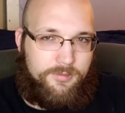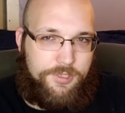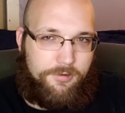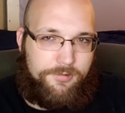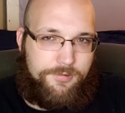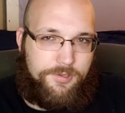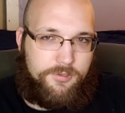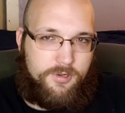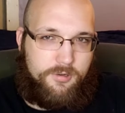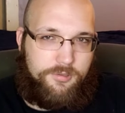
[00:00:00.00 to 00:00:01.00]
Jiren is
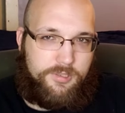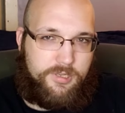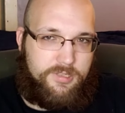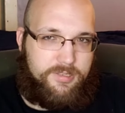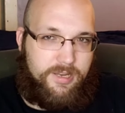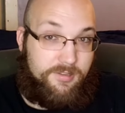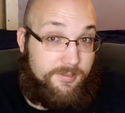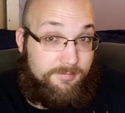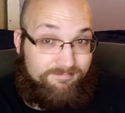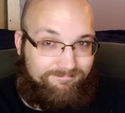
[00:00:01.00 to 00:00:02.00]
strong just because he
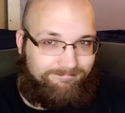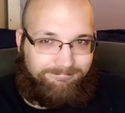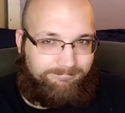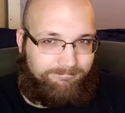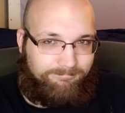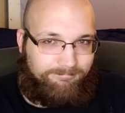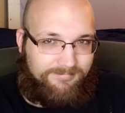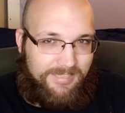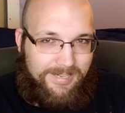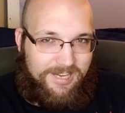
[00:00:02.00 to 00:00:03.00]
is.
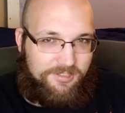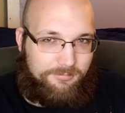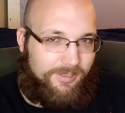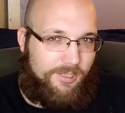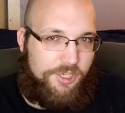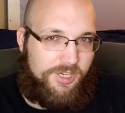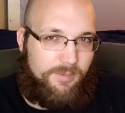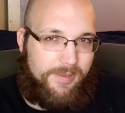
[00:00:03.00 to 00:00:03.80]
And he has a really shitty